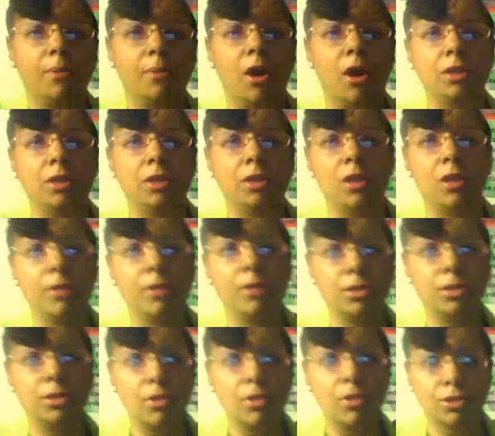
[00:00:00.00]
ongoing
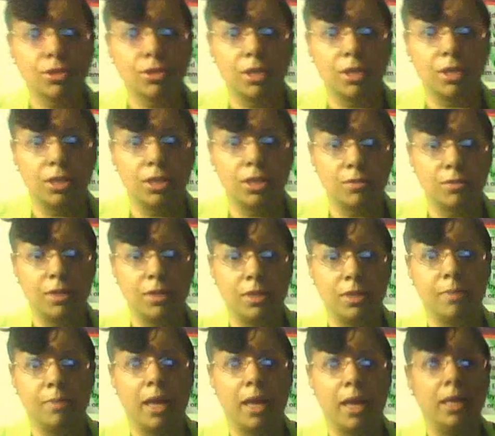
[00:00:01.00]
torture injuries
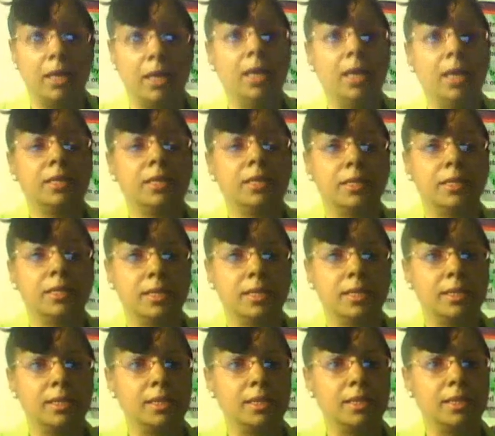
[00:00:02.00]
by
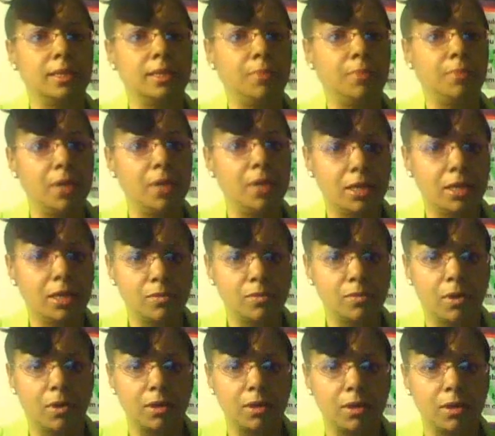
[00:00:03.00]
sadistic C P S
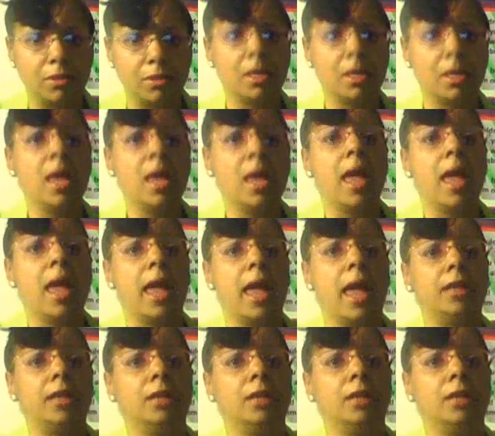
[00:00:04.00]
workers,
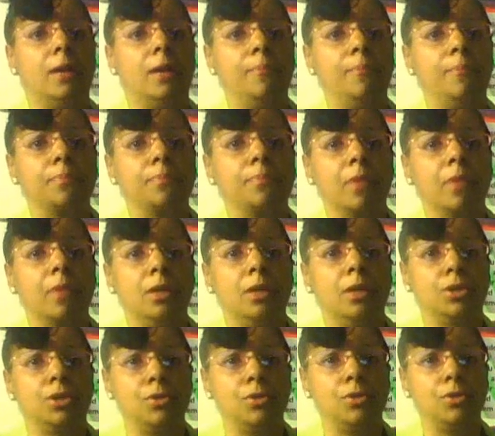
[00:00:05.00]
and um,
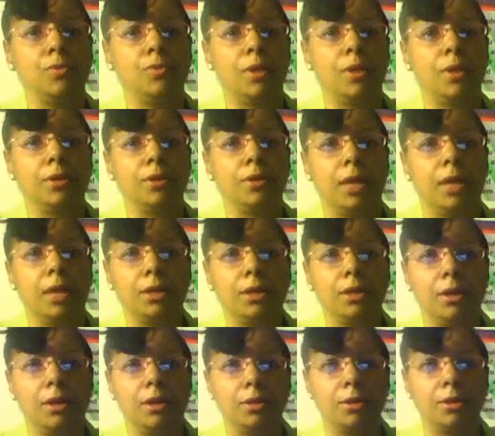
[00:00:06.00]
choose whether or not
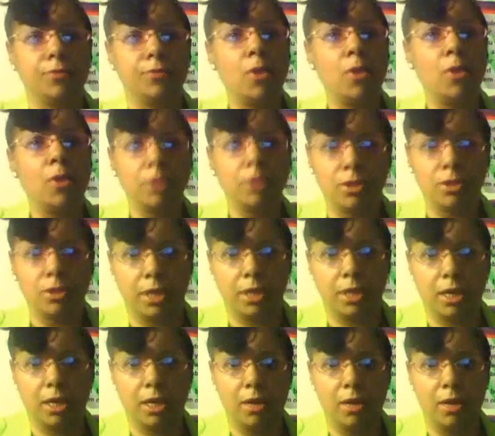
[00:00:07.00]
their phone is going to
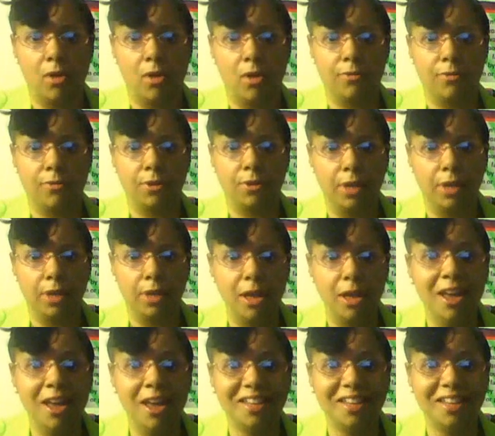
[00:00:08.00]
get cut off or their
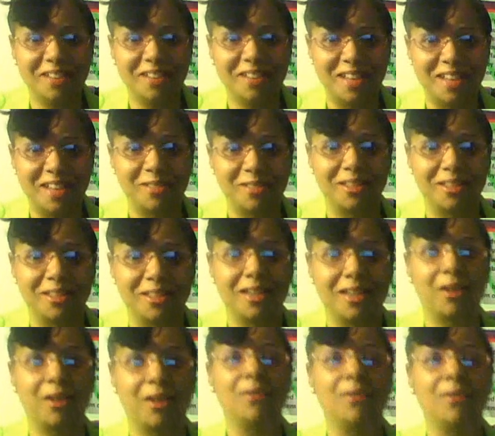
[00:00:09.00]
internet is going to get
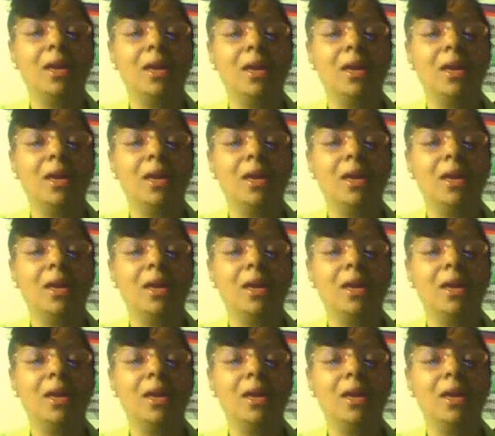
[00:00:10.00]
cut off.